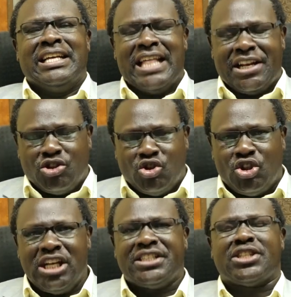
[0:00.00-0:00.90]
that
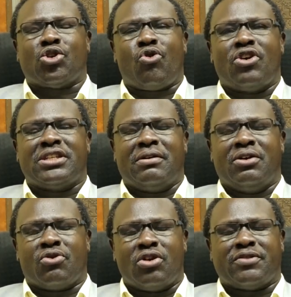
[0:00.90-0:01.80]
Jesus wrote,
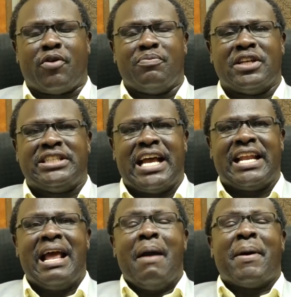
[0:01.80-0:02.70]
rose from the
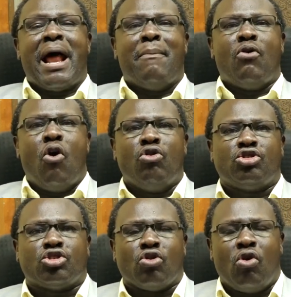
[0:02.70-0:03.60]
dead, but I'm
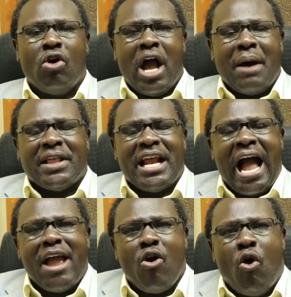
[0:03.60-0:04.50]
also that
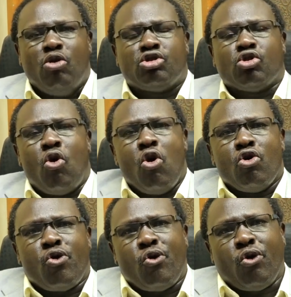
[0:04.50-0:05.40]
I also
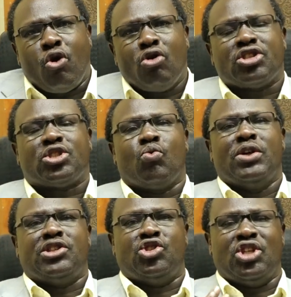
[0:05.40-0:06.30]
rose
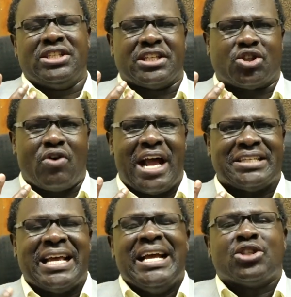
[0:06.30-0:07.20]
with Jesus
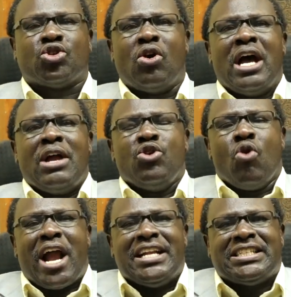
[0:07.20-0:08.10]
Christ. So
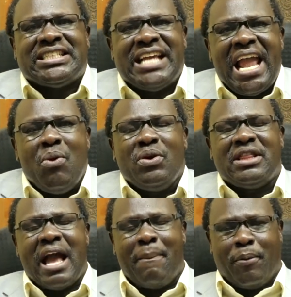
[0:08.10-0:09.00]
you can say
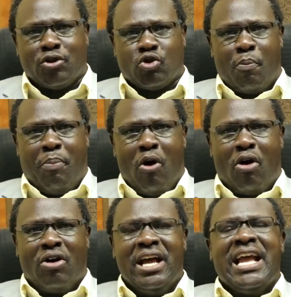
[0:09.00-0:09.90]
with the apostle
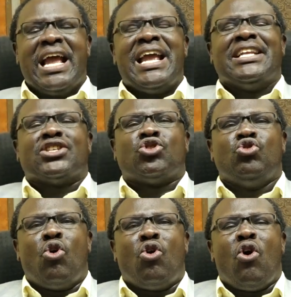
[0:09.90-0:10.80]
Paul, it is
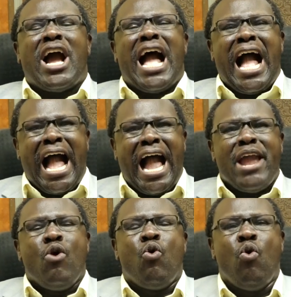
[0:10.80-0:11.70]
no longer
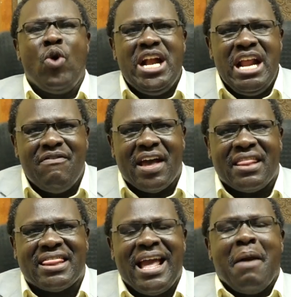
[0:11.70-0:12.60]
I who
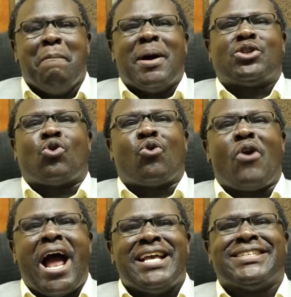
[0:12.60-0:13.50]
liveth, but
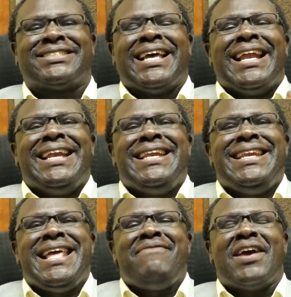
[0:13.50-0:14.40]
Christ
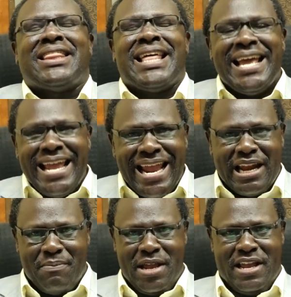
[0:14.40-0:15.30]
liveth
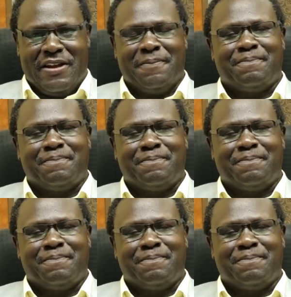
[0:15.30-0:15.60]
in me.